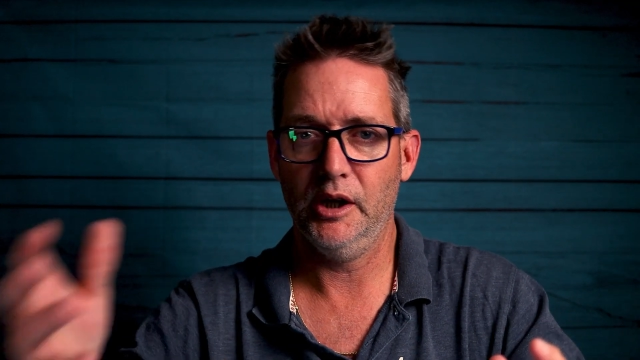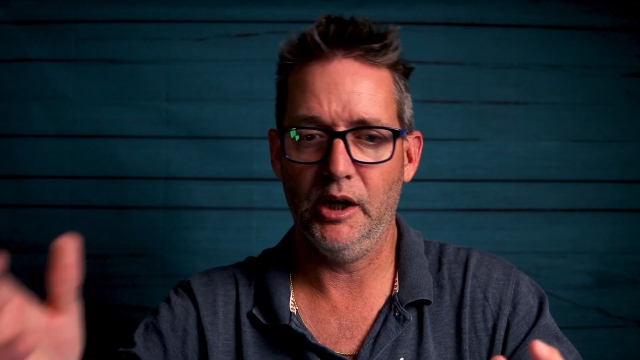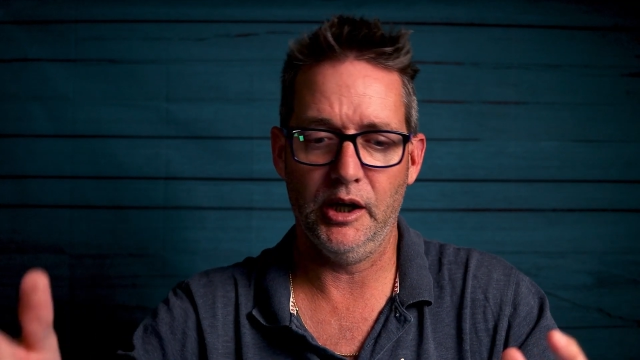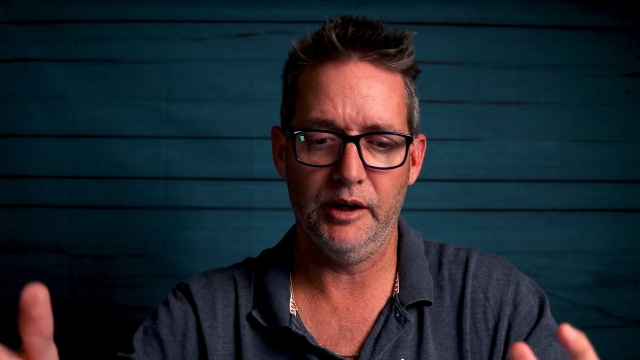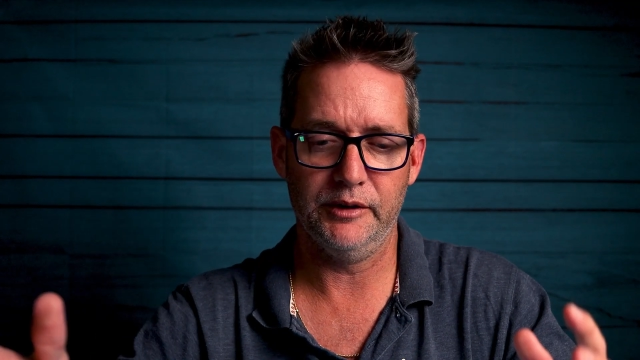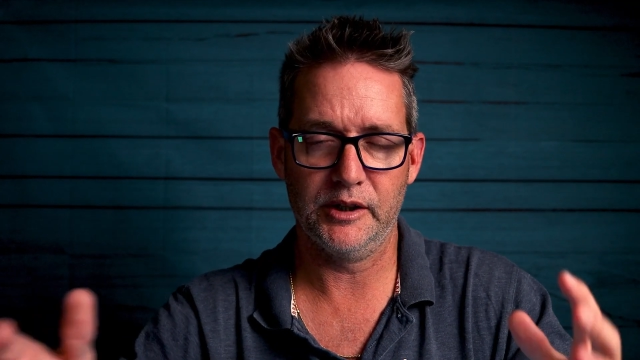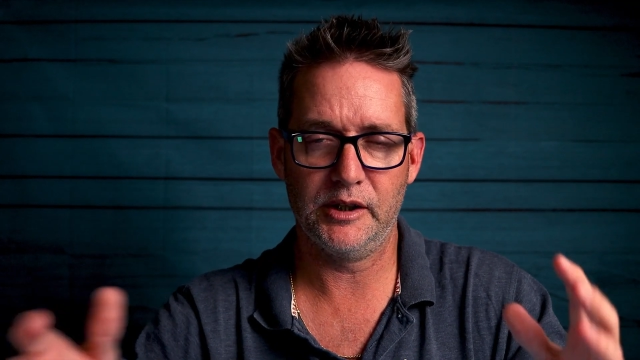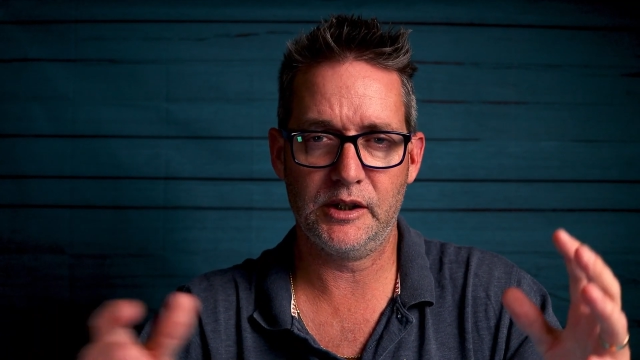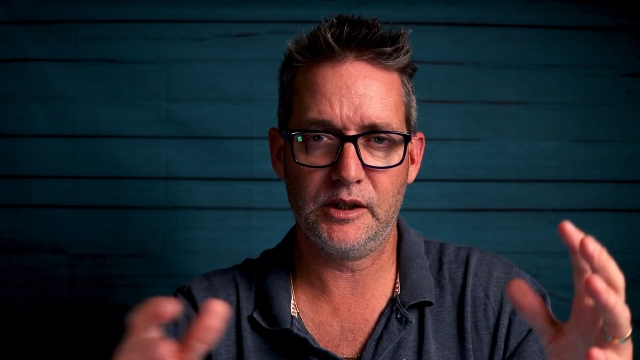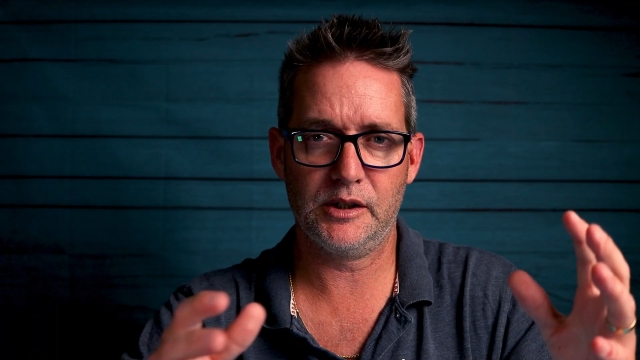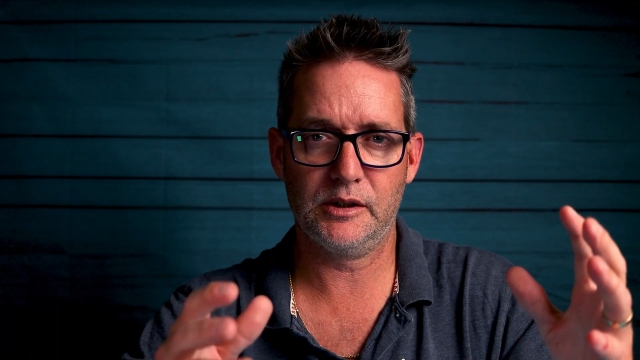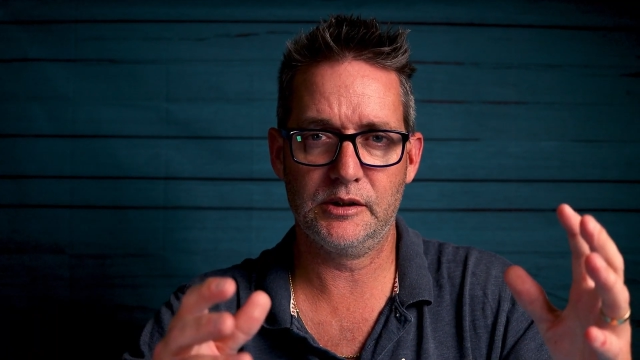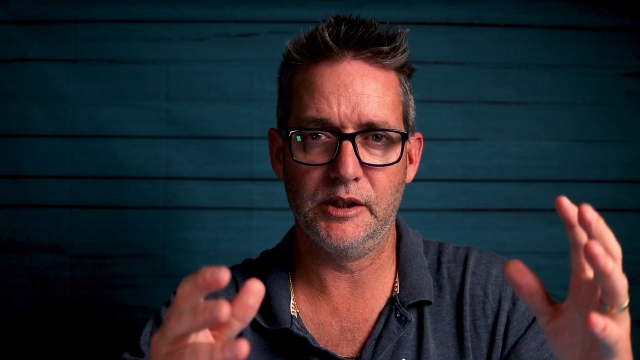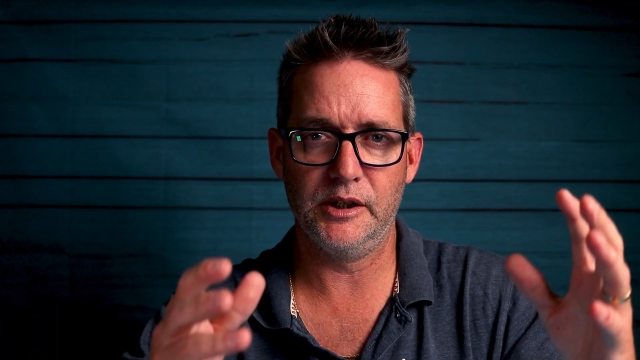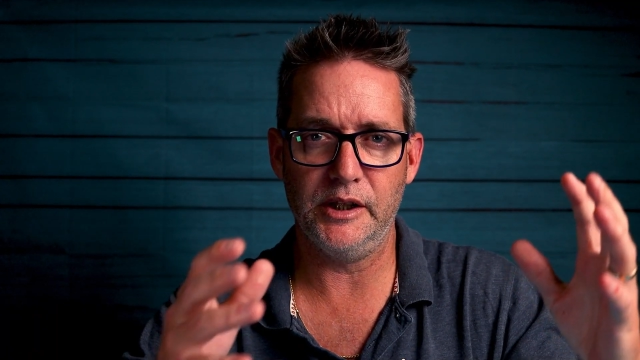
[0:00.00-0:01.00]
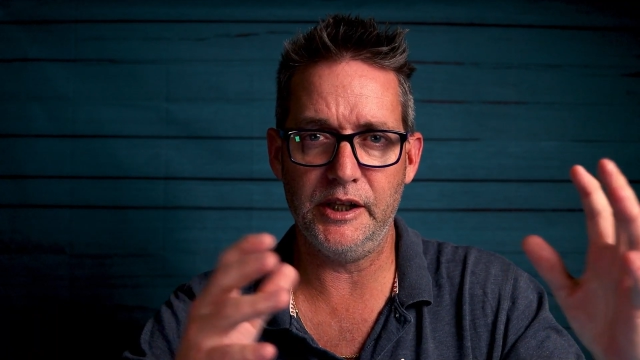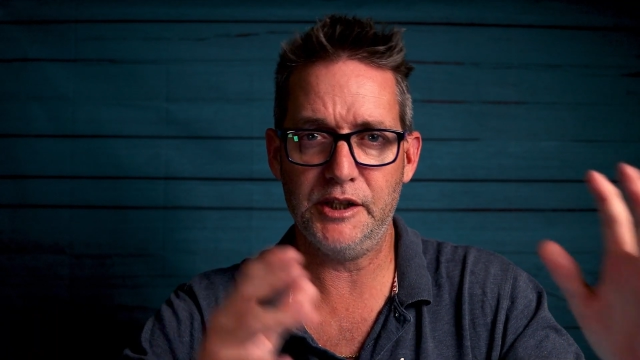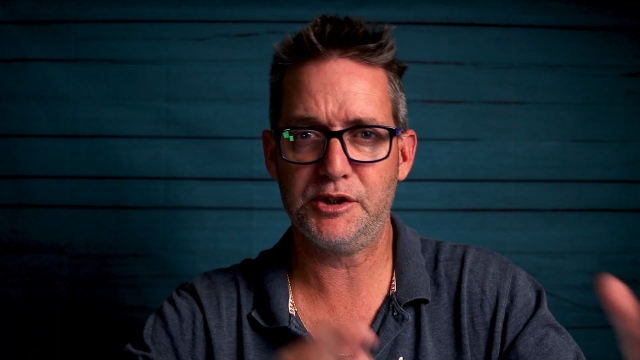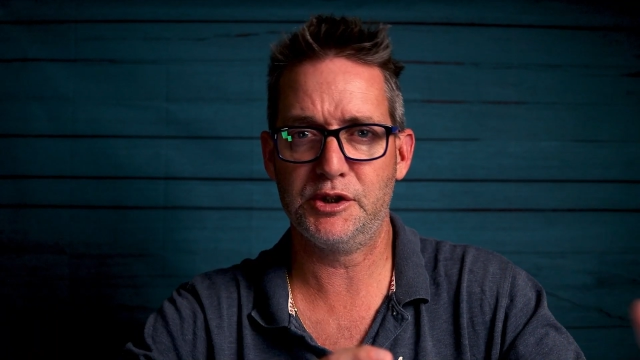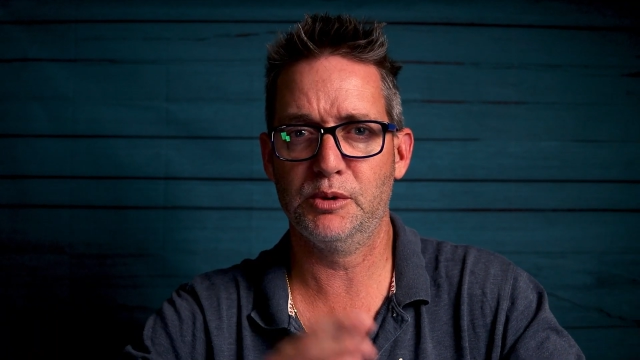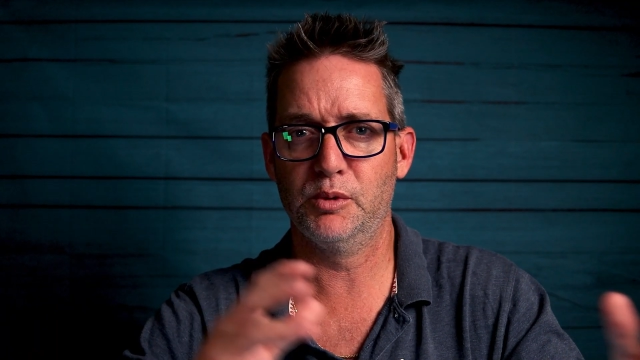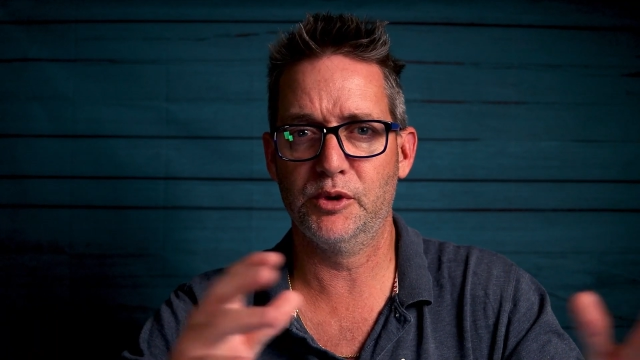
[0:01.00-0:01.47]
the
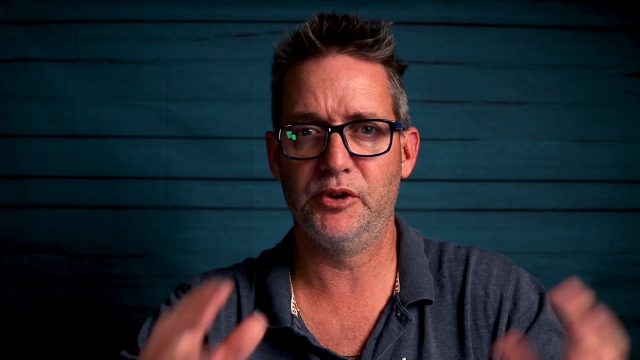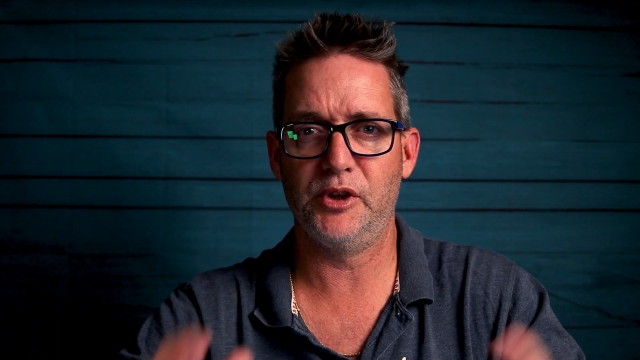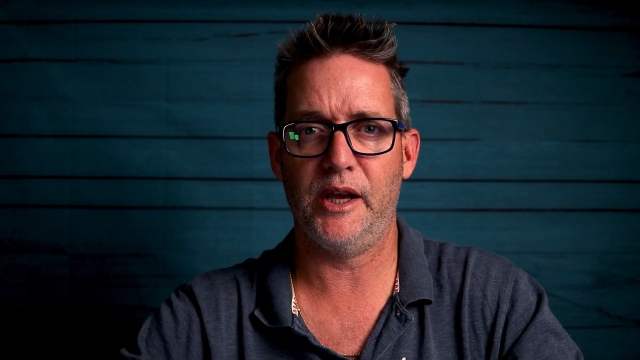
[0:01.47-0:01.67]
issue was